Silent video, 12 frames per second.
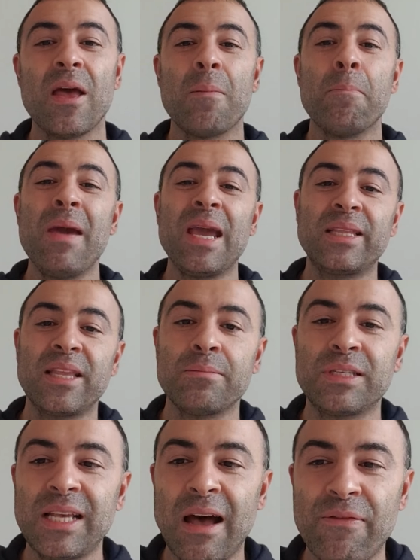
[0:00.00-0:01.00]
Make them
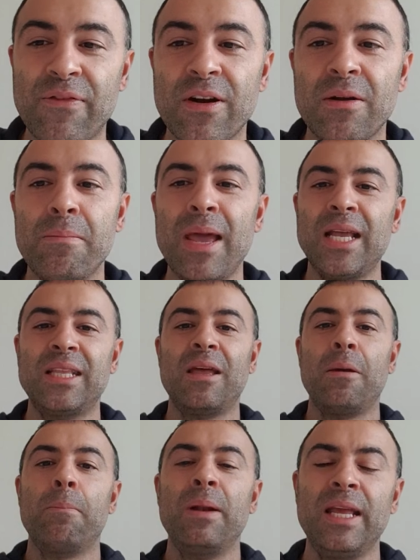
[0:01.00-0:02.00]
suffer, make
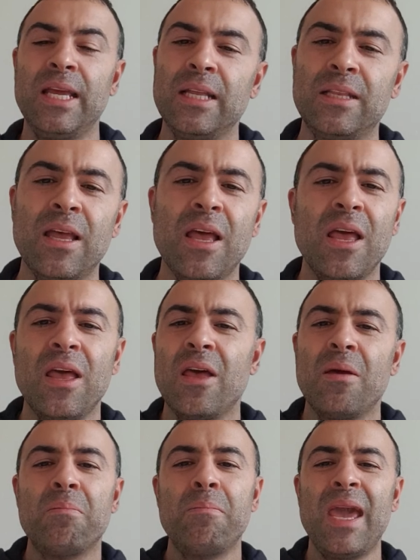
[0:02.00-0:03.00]
them bleed,
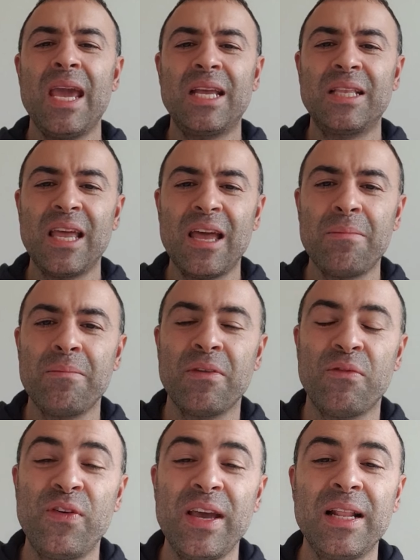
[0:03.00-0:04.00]
make them
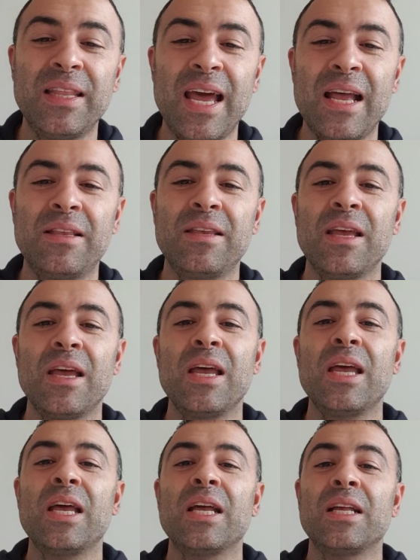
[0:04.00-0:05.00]
feel that
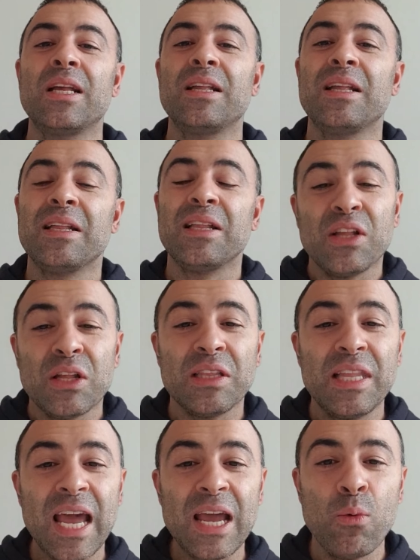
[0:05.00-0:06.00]

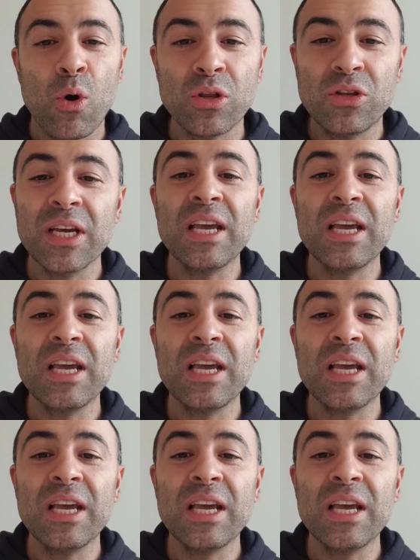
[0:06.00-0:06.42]
they want to